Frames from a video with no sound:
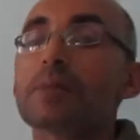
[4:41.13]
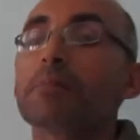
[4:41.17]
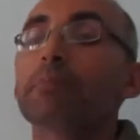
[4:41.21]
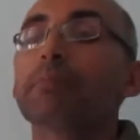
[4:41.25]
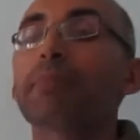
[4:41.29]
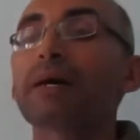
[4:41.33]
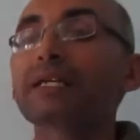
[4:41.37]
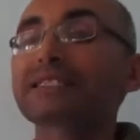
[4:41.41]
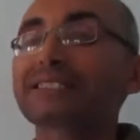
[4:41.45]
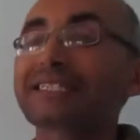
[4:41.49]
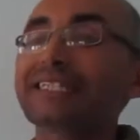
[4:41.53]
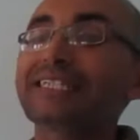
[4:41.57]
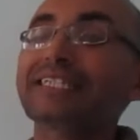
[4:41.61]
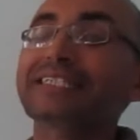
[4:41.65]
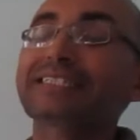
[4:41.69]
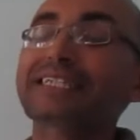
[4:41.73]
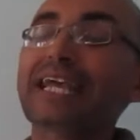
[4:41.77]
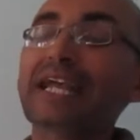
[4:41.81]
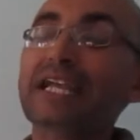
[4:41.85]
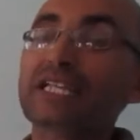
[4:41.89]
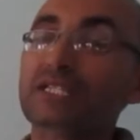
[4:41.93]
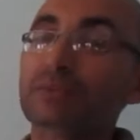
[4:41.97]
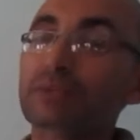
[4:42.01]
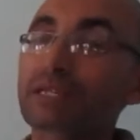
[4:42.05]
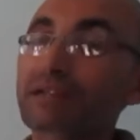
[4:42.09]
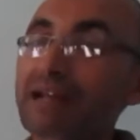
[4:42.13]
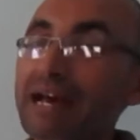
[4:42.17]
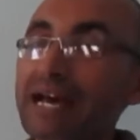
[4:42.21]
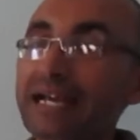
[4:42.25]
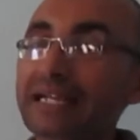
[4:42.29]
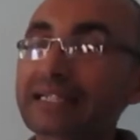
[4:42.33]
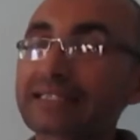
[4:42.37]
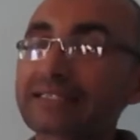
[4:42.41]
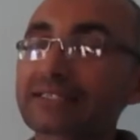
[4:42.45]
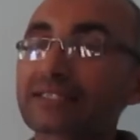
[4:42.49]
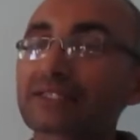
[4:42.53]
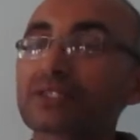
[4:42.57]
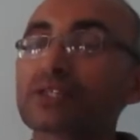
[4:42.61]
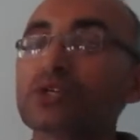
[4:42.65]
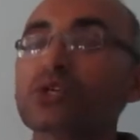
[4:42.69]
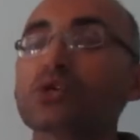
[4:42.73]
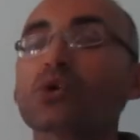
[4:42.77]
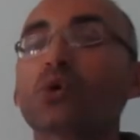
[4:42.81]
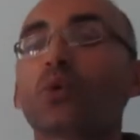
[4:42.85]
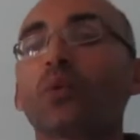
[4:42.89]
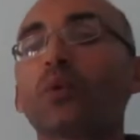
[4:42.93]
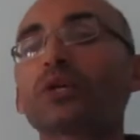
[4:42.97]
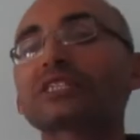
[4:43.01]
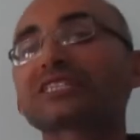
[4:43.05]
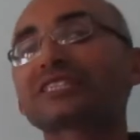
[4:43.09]
But in case we write,
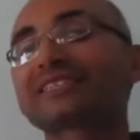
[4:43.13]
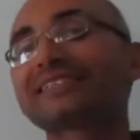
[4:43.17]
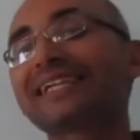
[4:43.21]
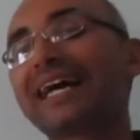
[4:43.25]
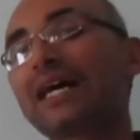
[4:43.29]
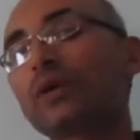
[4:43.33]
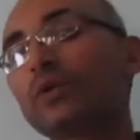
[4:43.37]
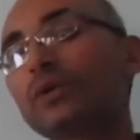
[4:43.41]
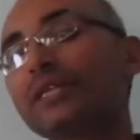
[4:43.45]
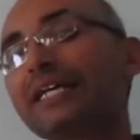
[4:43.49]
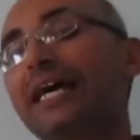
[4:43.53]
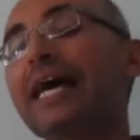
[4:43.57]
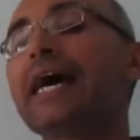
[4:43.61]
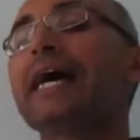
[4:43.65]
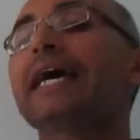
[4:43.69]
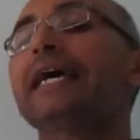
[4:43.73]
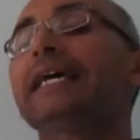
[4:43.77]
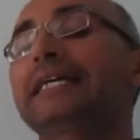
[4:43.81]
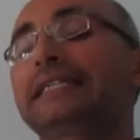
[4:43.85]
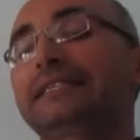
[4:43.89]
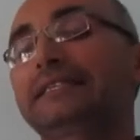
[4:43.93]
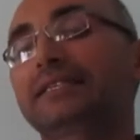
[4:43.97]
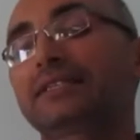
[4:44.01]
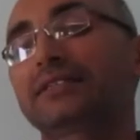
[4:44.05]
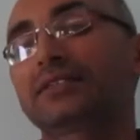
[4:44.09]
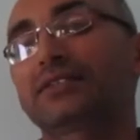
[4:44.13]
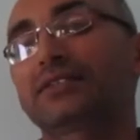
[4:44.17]
we slowly ate